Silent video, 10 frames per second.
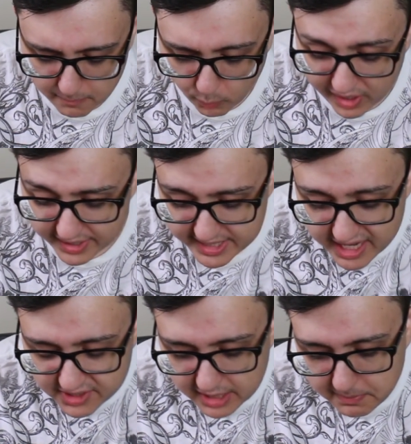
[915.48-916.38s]
while it
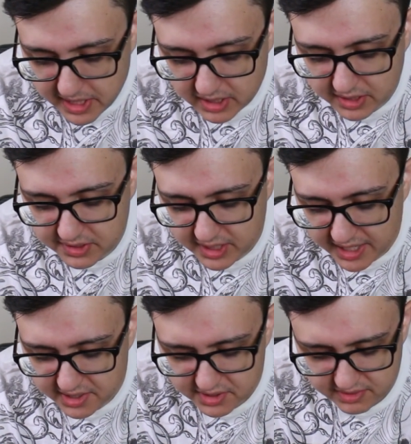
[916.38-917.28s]
tastes like peanuts,
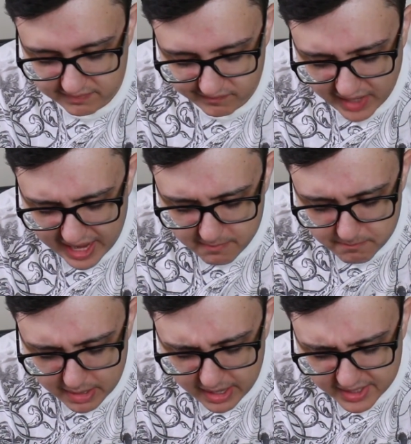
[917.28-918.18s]
it
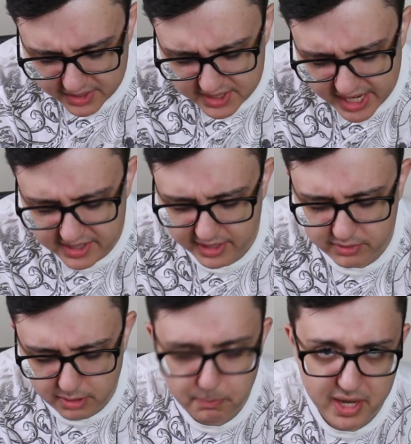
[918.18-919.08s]
doesn't taste
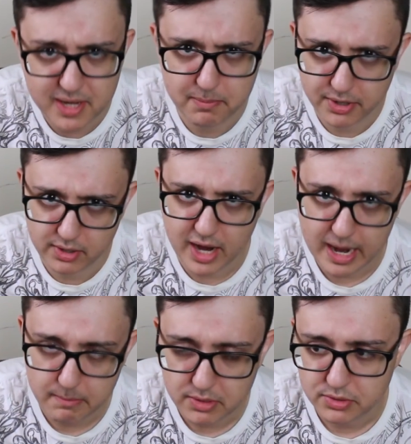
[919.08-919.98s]
like the peanut butter
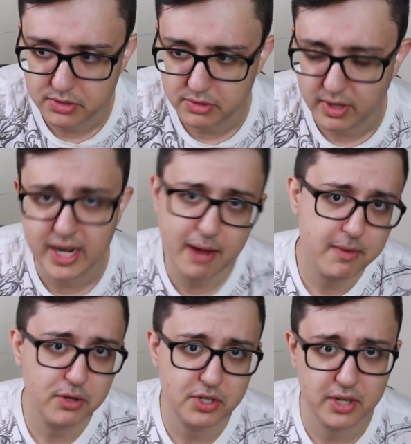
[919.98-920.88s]
I'm used to. And I'm
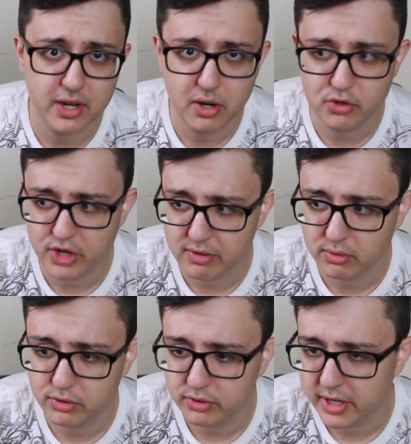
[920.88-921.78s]
used to, you know,
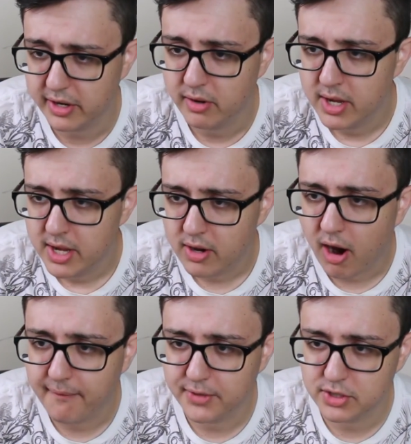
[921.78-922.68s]
general, you know,
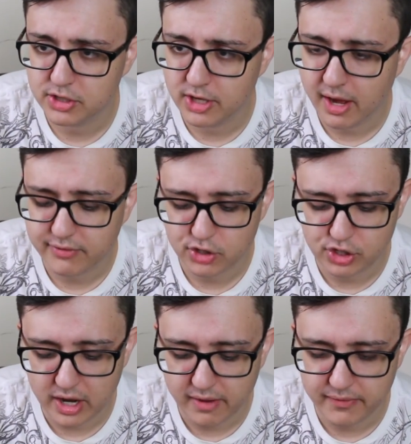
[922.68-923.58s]
off the
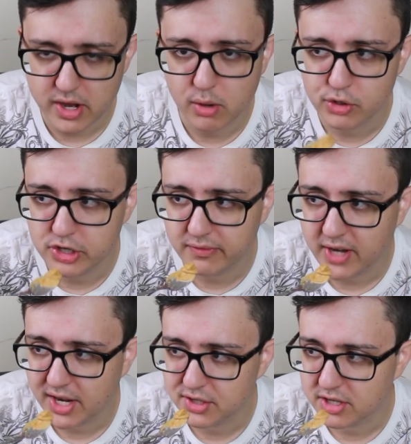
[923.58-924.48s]
shelf, you know, Jif
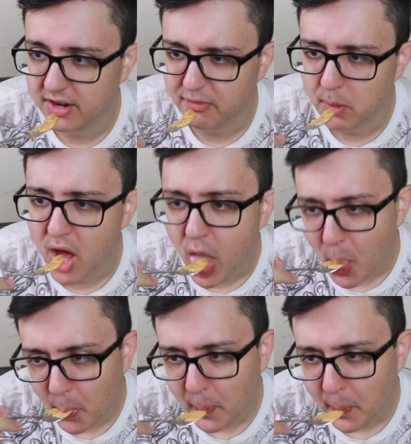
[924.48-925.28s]
kind of stuff, but